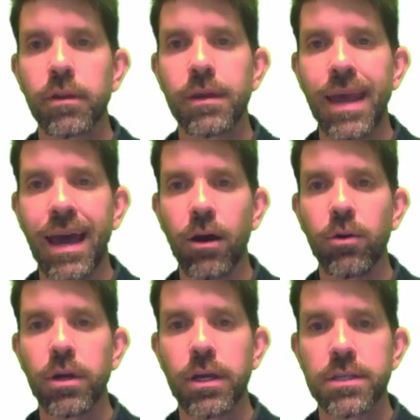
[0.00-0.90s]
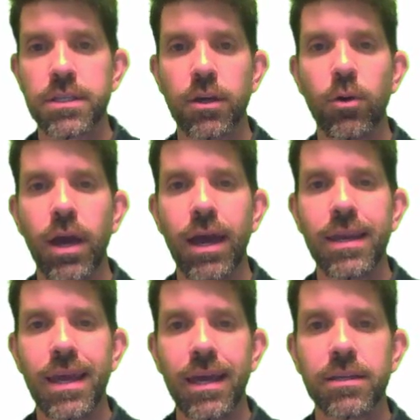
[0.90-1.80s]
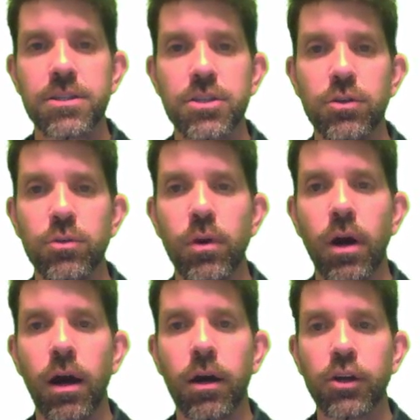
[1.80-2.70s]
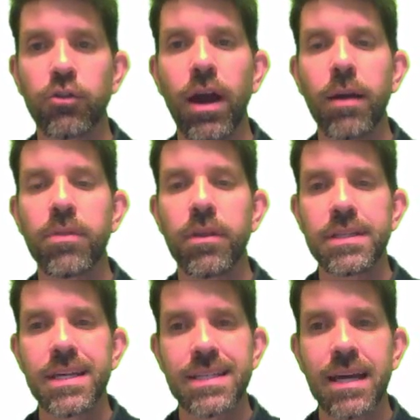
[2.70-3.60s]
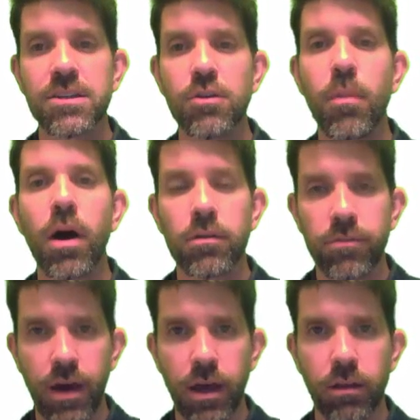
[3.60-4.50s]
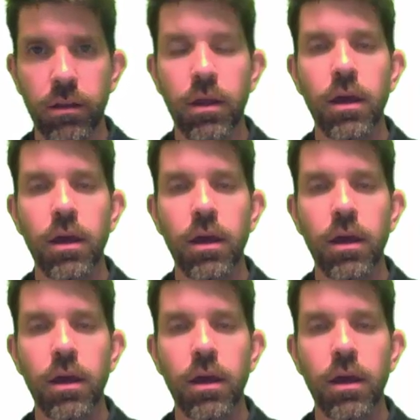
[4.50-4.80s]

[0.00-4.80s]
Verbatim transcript: now is to go ahead and to uh, grab the tic-tac-toe model file